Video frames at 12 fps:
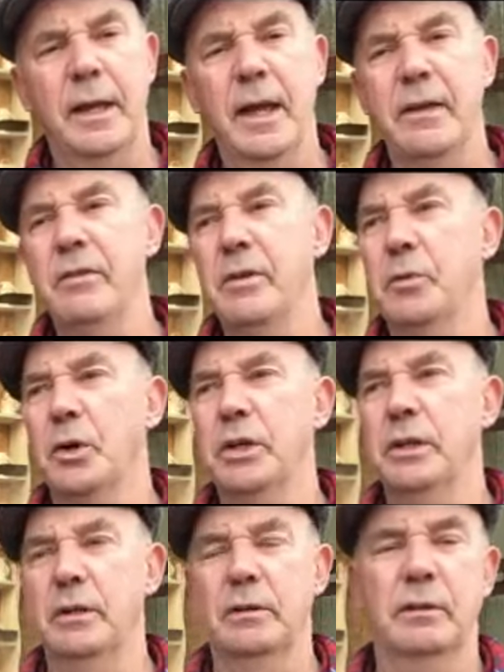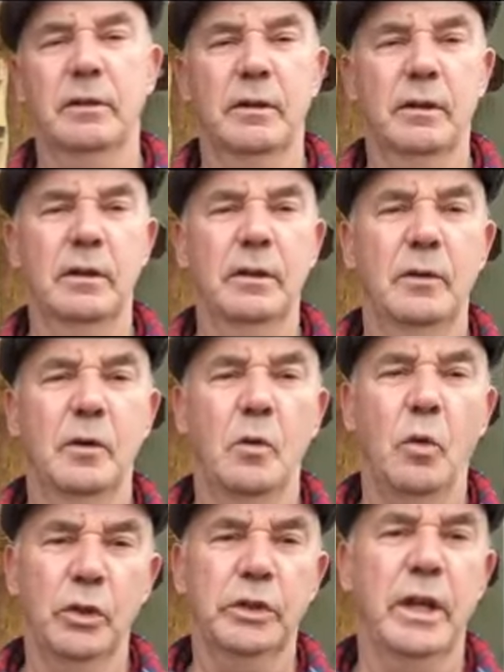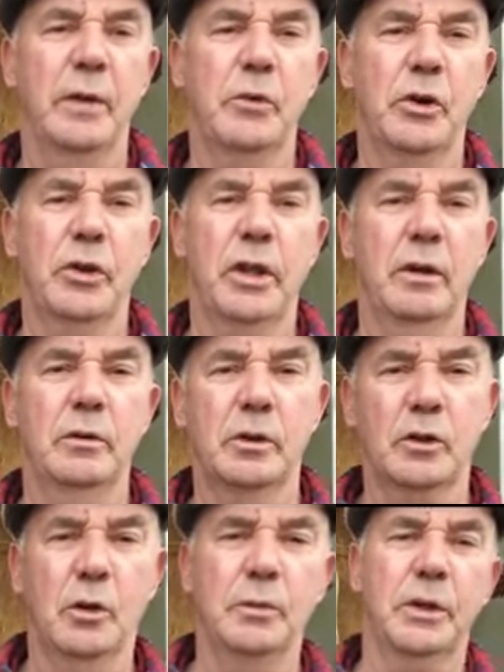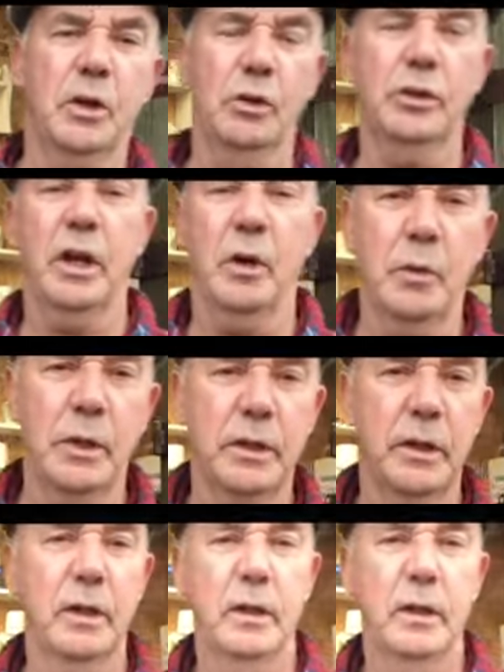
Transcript: Everybody at one time or another will come in contact with it.